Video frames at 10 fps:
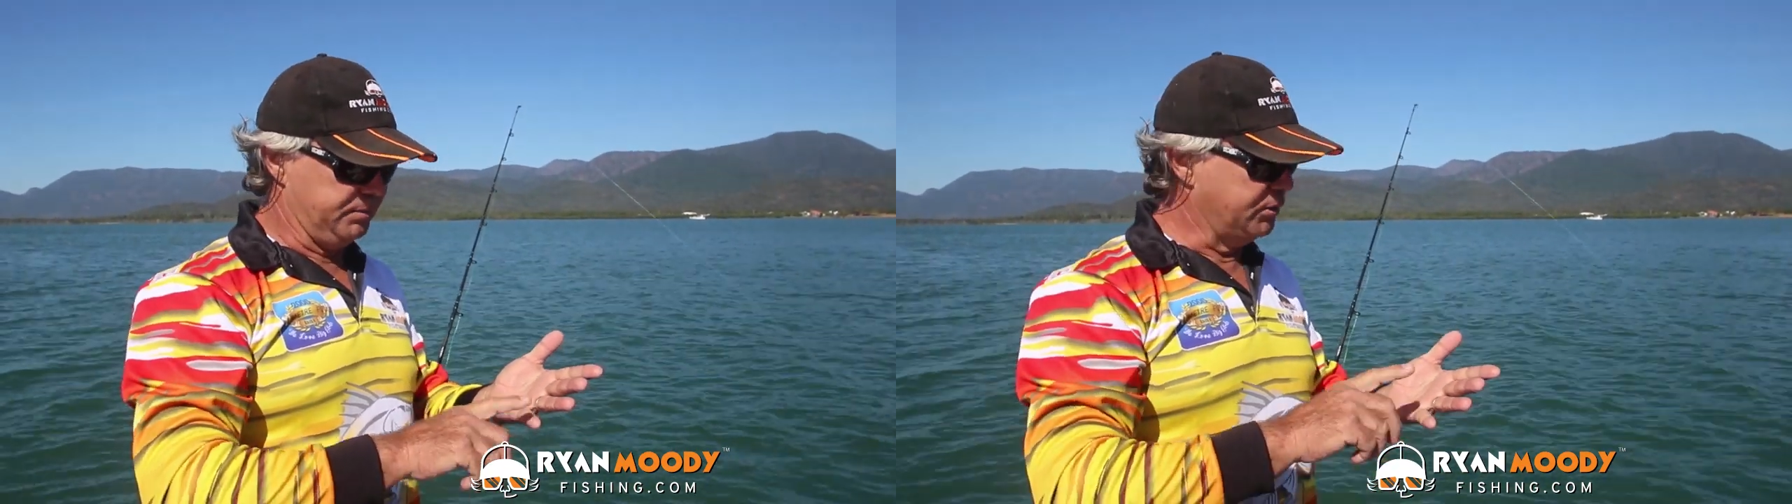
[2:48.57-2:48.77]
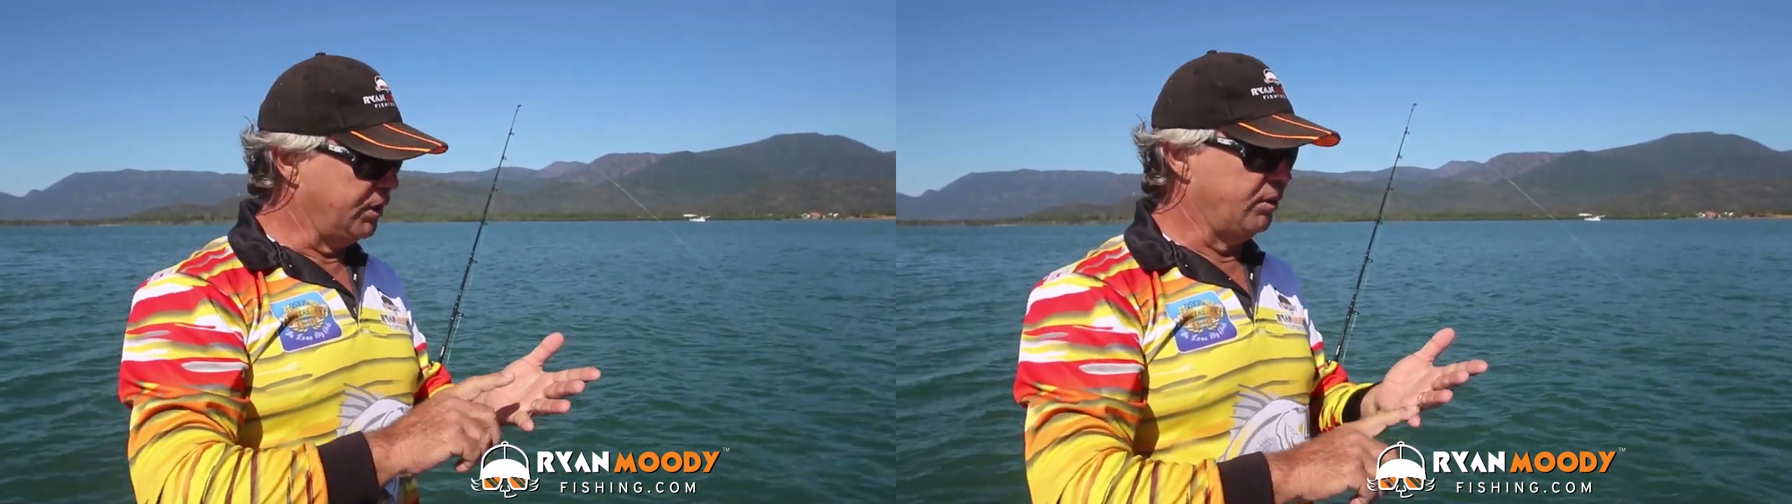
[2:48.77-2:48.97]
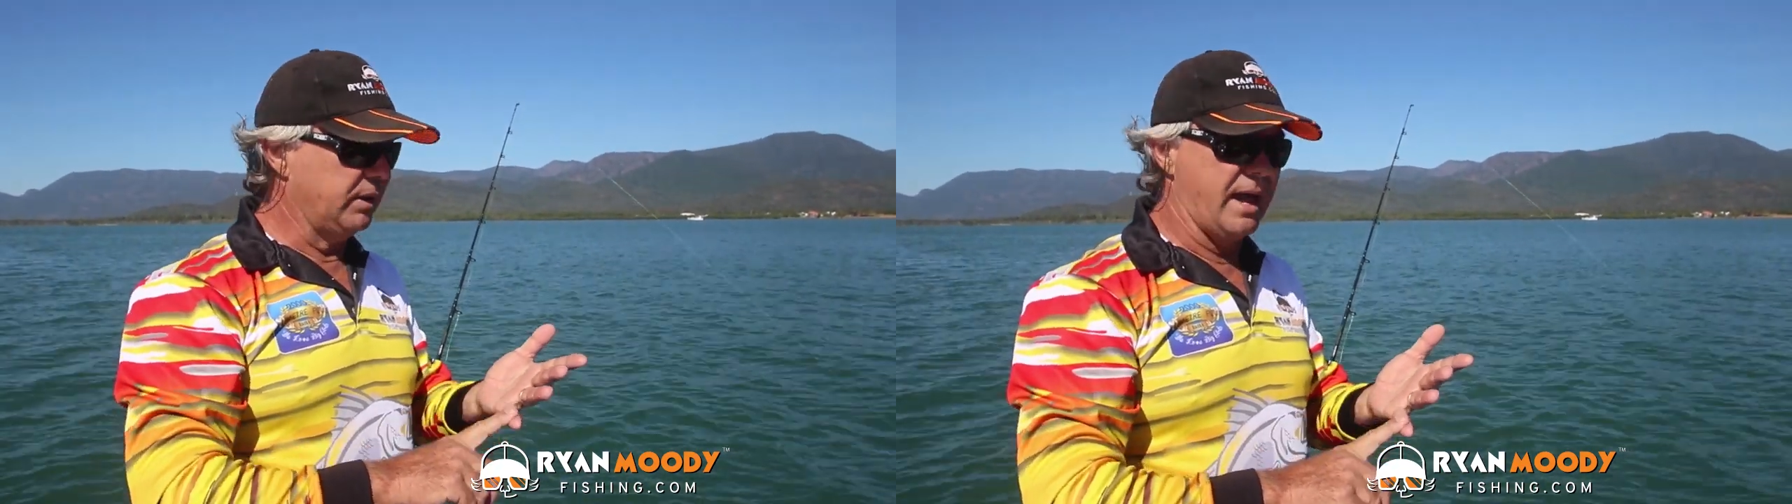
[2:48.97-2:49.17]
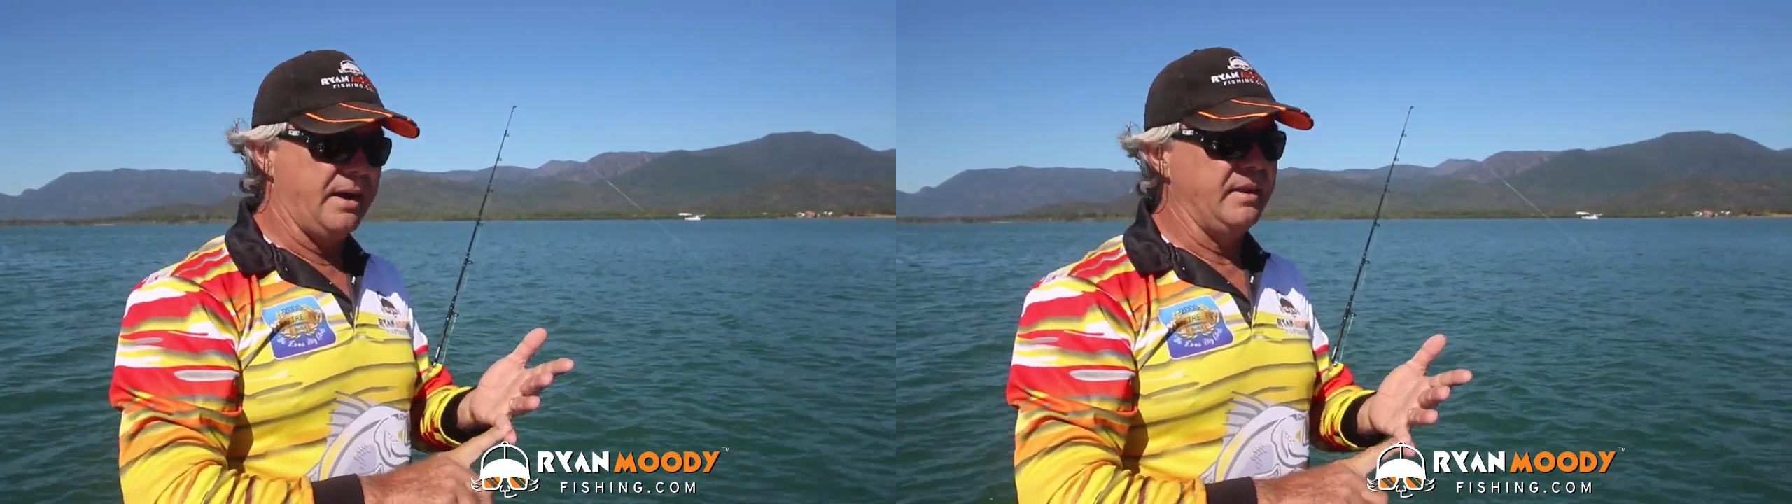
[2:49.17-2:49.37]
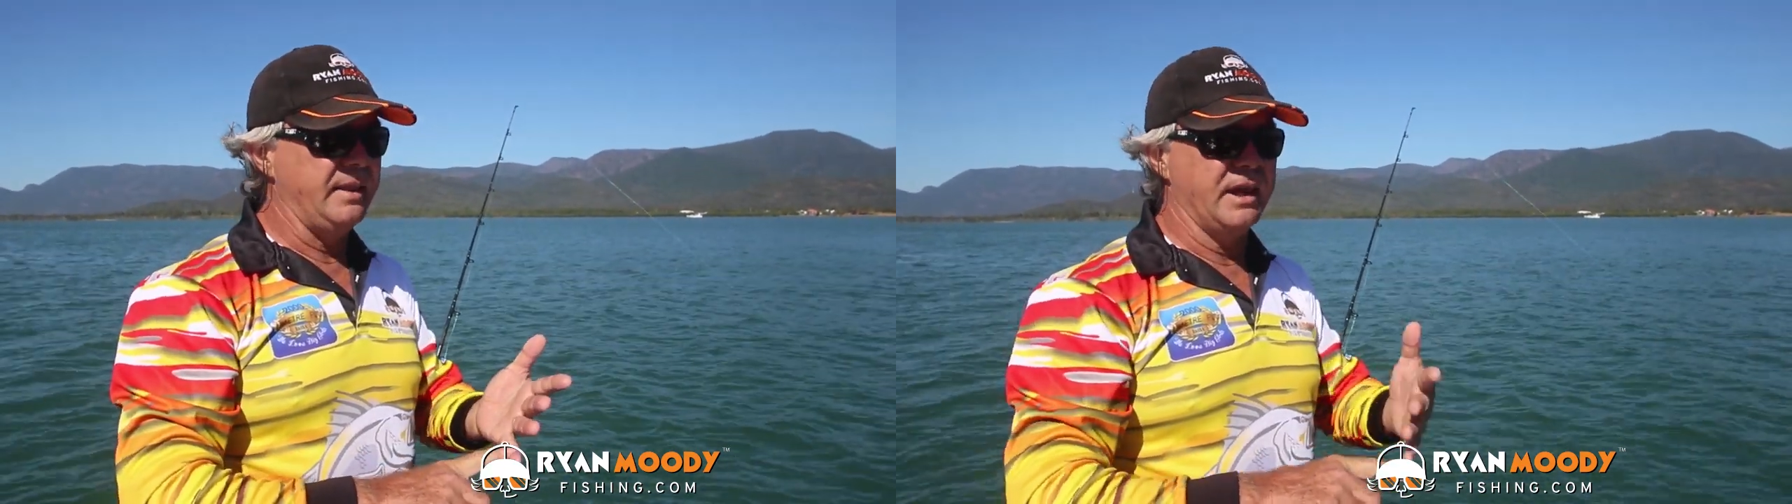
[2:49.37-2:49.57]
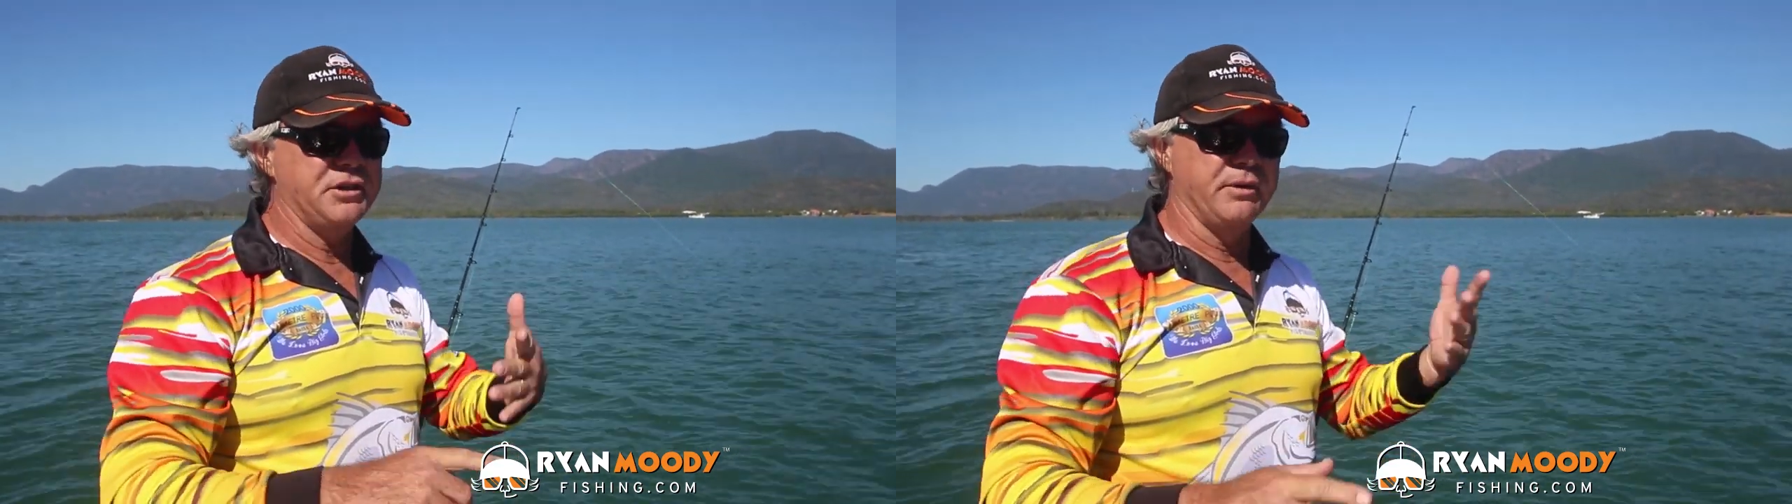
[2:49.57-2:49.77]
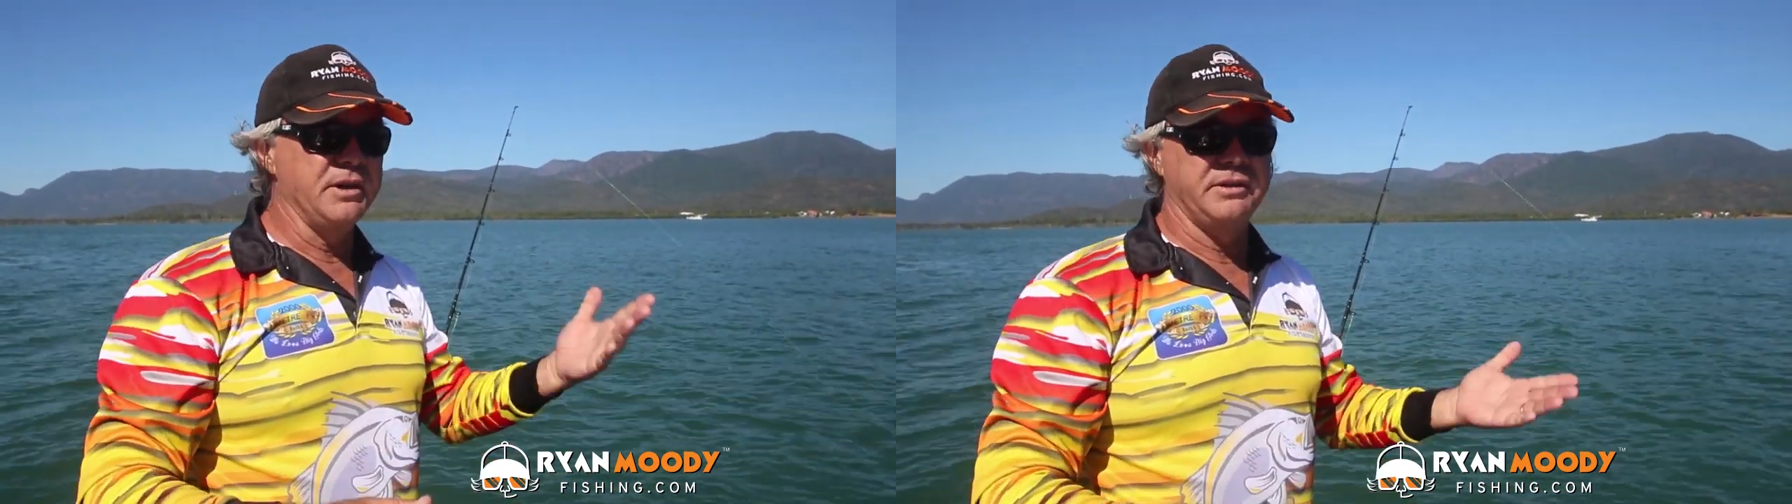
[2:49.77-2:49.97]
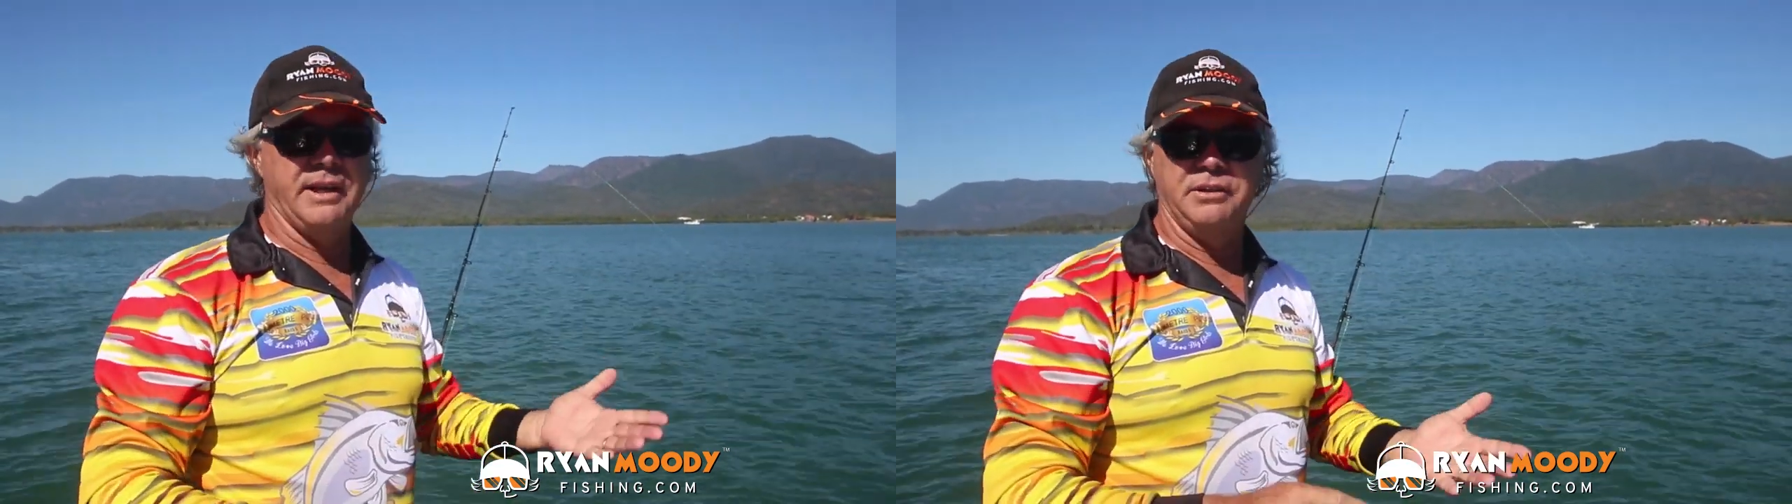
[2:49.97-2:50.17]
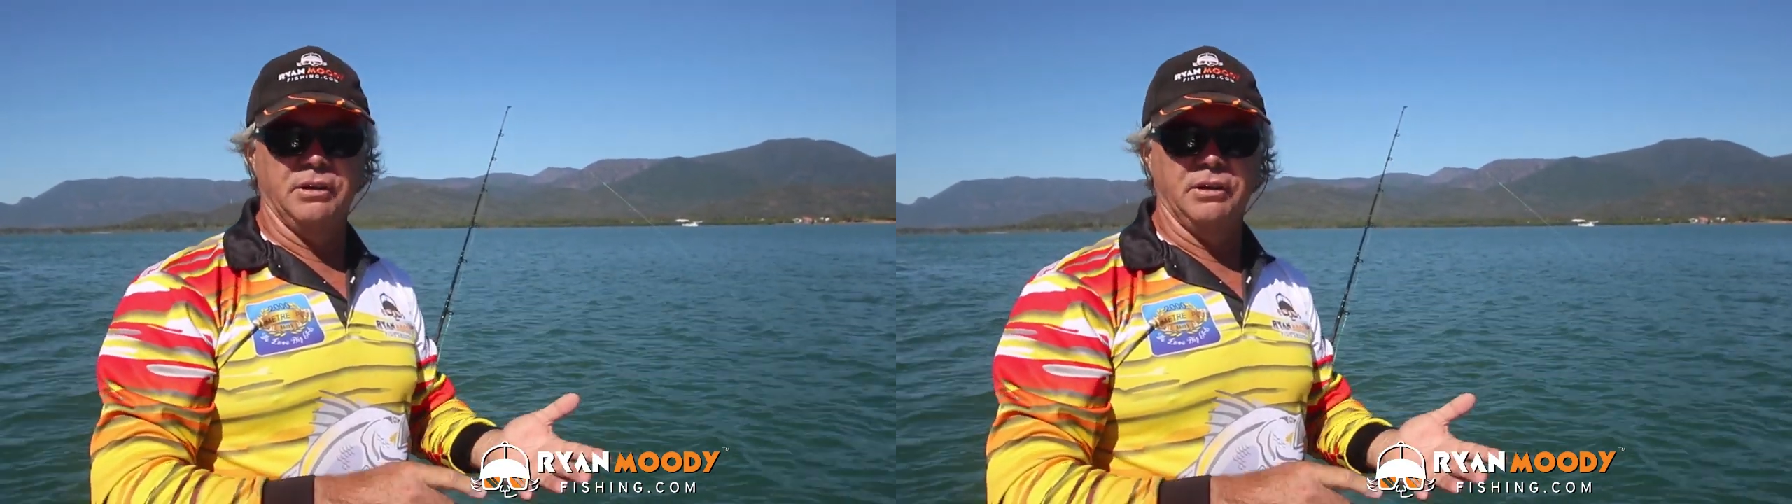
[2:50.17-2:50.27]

Sooner or later in the estuaries and that,